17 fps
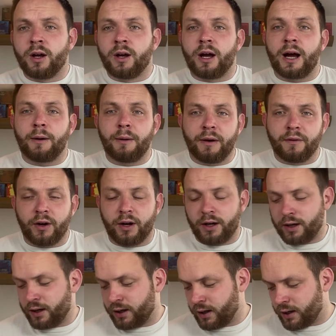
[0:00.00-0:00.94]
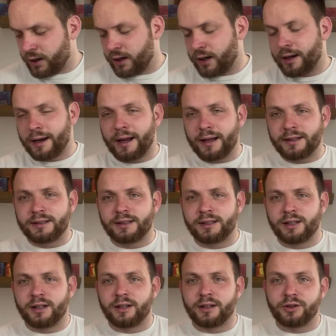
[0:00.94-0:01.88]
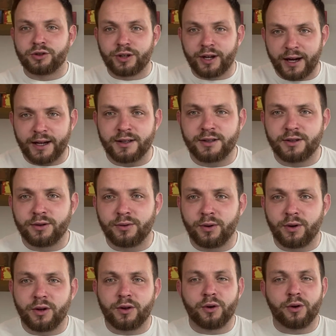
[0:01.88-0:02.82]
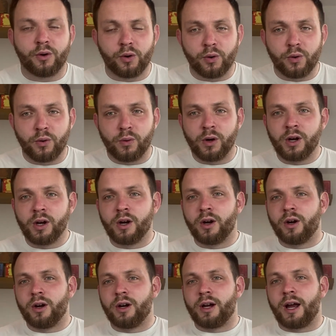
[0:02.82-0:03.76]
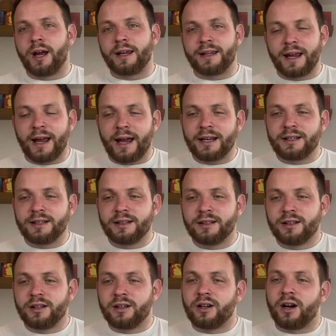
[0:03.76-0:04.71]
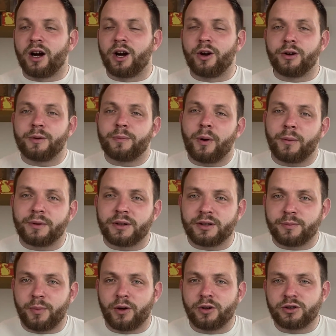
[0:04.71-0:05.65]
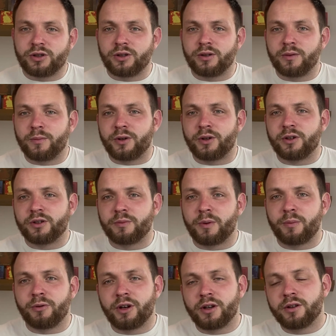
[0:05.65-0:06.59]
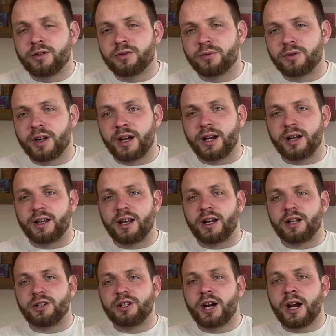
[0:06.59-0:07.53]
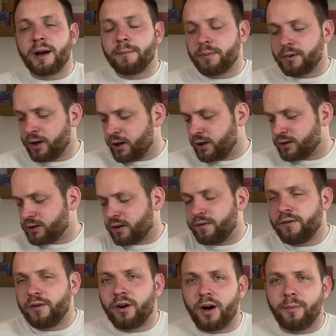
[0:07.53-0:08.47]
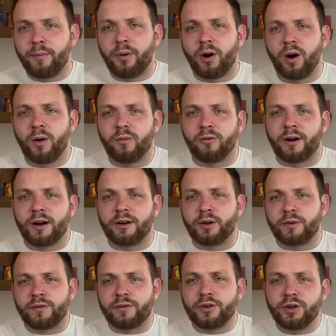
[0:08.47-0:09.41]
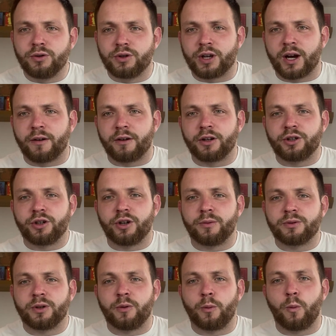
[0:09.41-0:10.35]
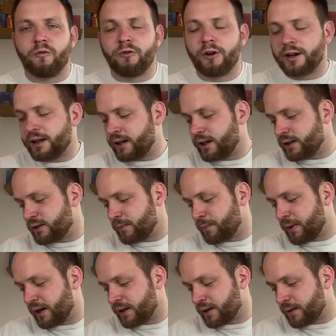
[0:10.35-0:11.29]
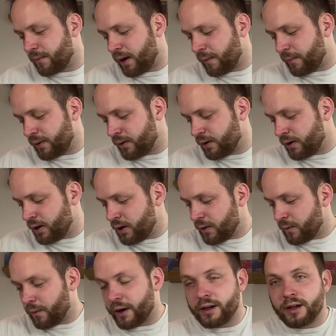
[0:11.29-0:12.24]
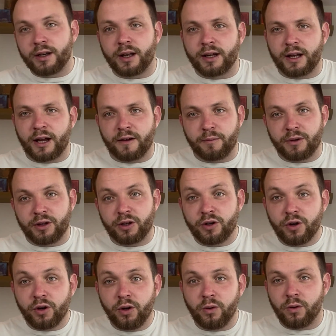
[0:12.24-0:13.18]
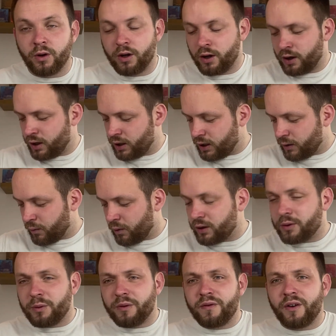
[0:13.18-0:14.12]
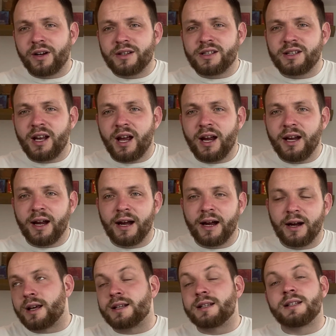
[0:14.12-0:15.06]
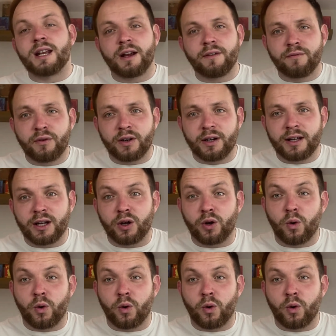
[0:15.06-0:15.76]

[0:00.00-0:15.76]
However, let's get into the haul. Again, I only popped into Boston because my brothers were getting their jab. So I thought I'd pop around a few charity shops ready to pick them up when they gave me the call. What did we find today? It's definitely